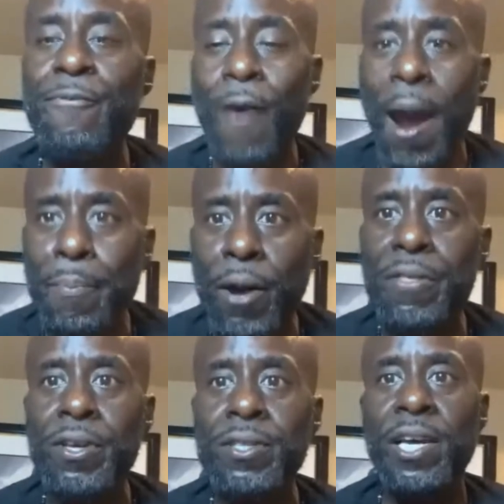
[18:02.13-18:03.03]
frat
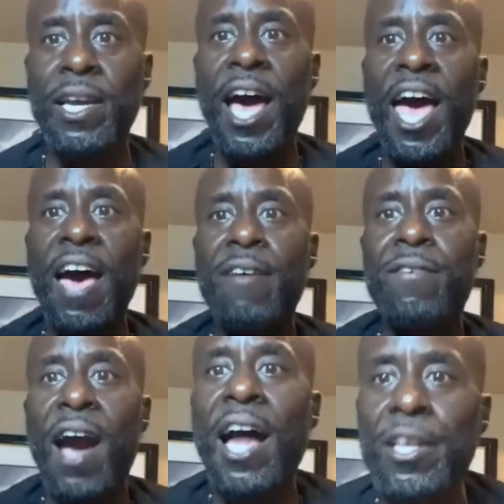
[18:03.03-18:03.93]
brothers, and I have
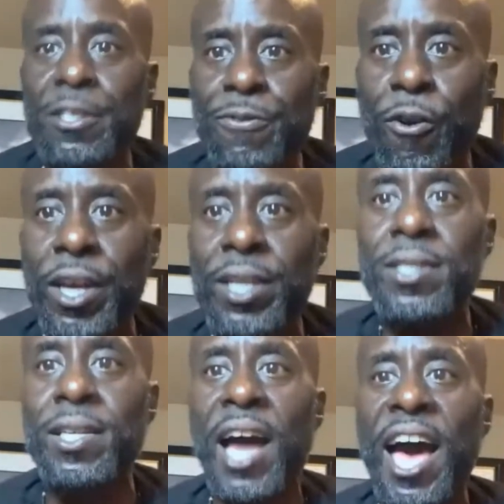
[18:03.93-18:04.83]
college
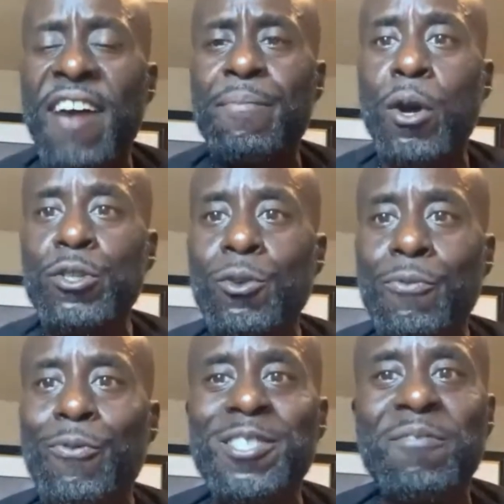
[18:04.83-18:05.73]
friends, and I have personal
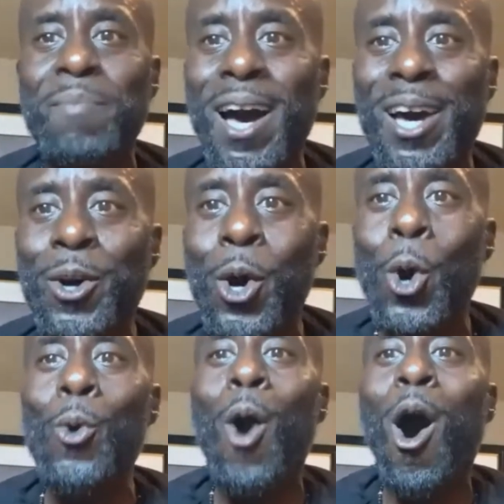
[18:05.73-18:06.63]
friends of mine
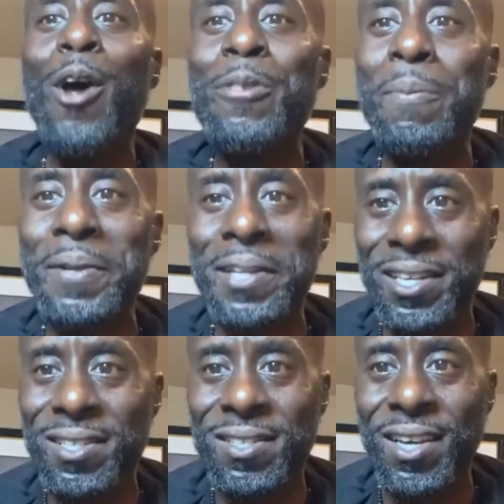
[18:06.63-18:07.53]
who are the
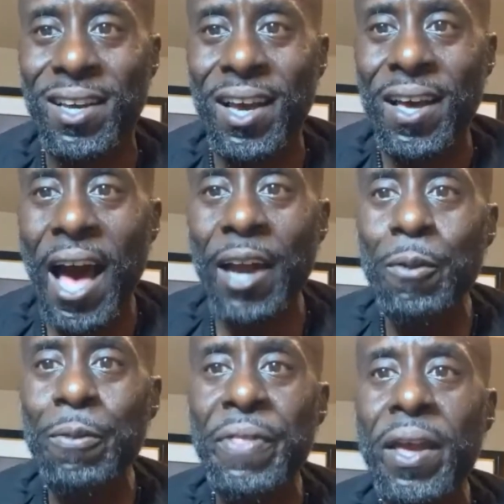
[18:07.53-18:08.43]
police. I
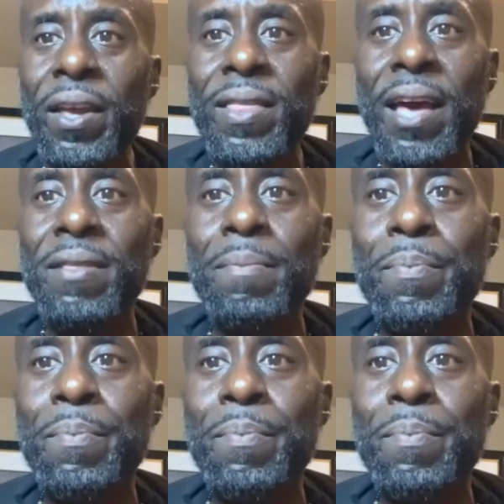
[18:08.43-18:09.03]
don't think that